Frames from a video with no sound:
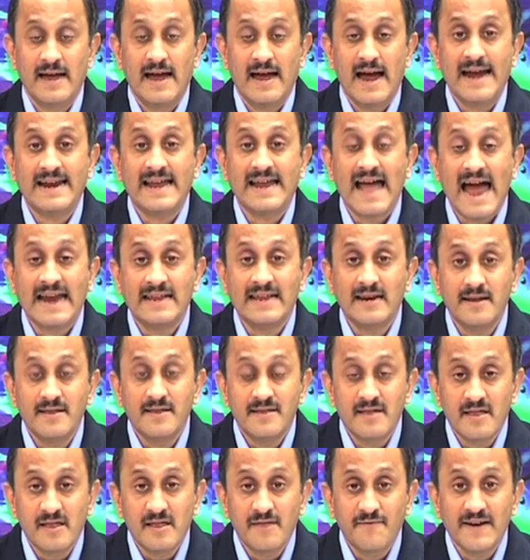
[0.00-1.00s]
an
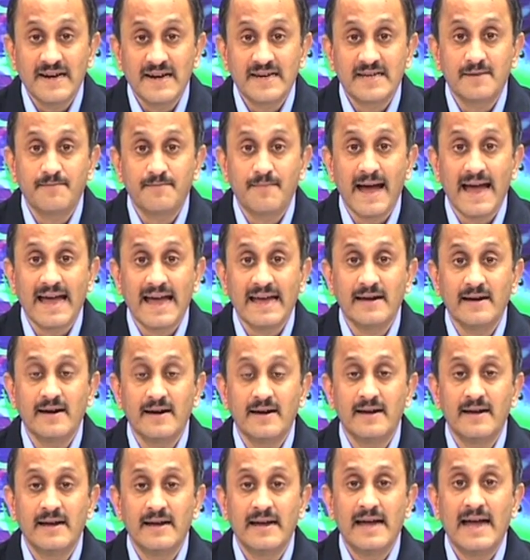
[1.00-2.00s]
analysis filter bank
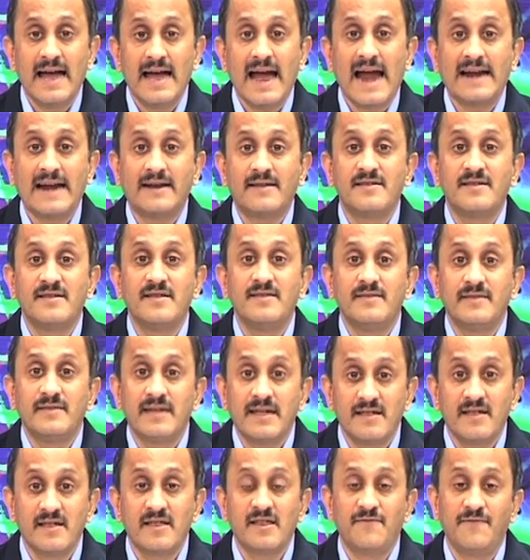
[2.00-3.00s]
and a
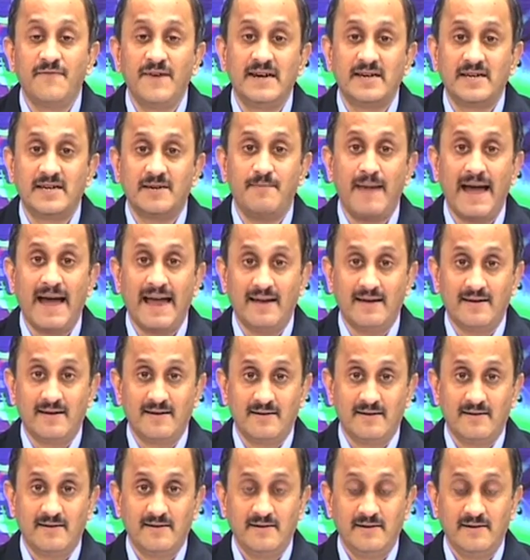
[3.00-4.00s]
synthesis filter bank
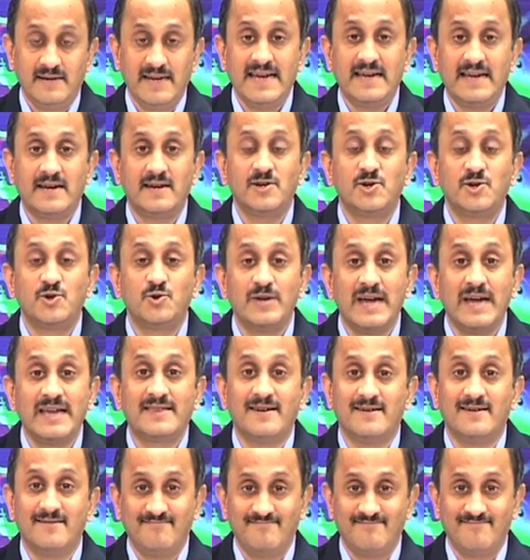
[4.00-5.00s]
taken
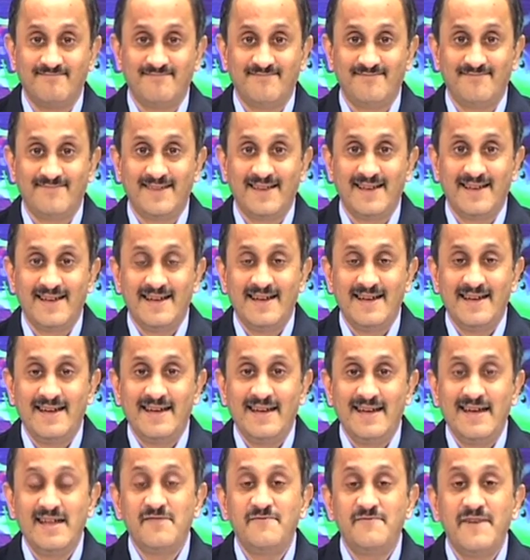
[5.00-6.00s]
together,
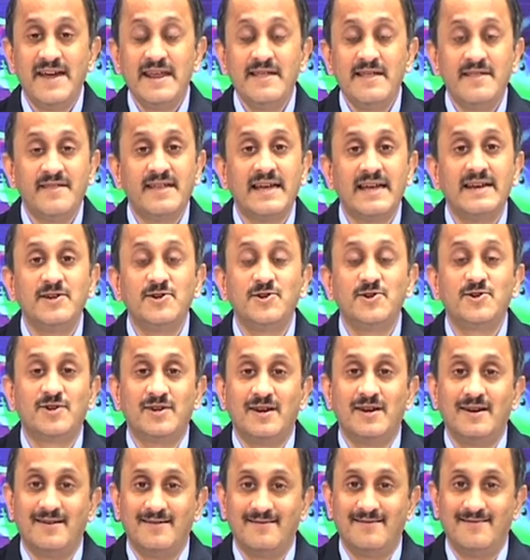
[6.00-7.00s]
is very
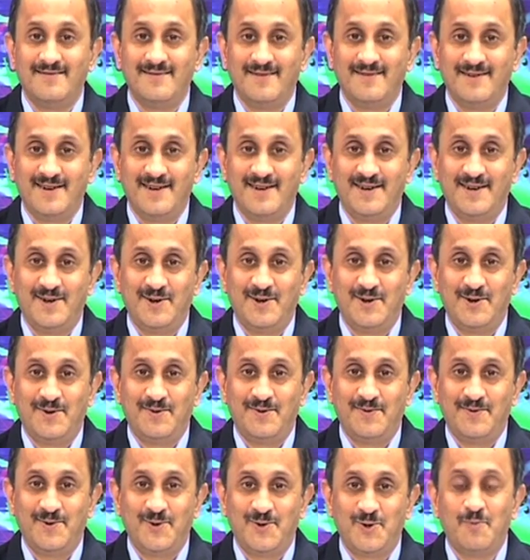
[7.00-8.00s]
central
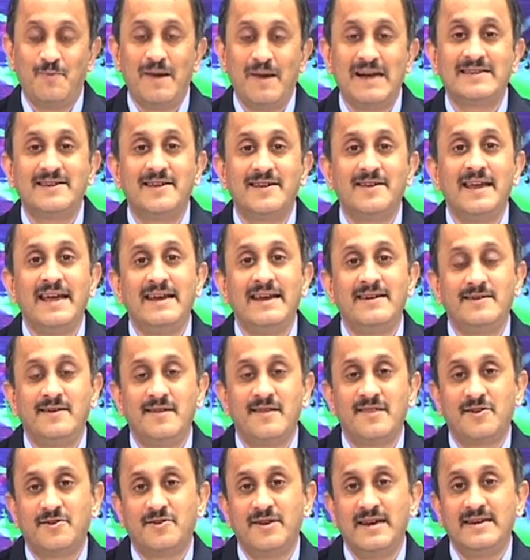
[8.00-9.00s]
to multi-rate
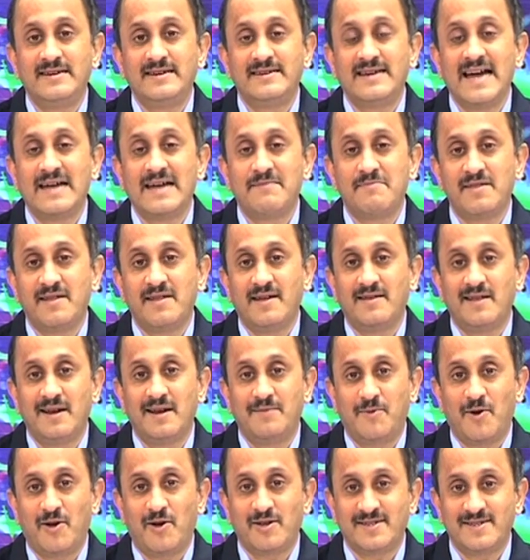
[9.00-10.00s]
discrete time signal
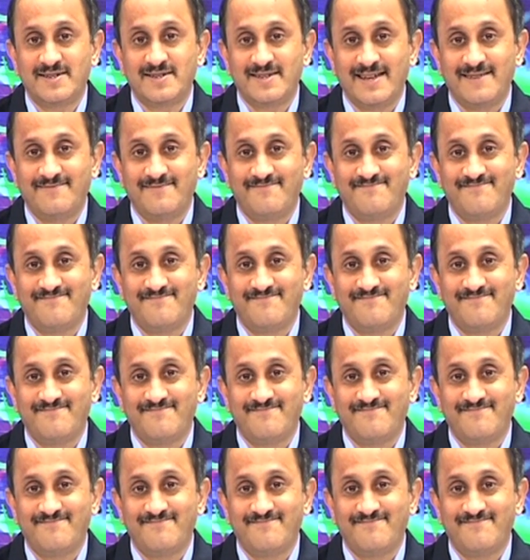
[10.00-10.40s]
processing.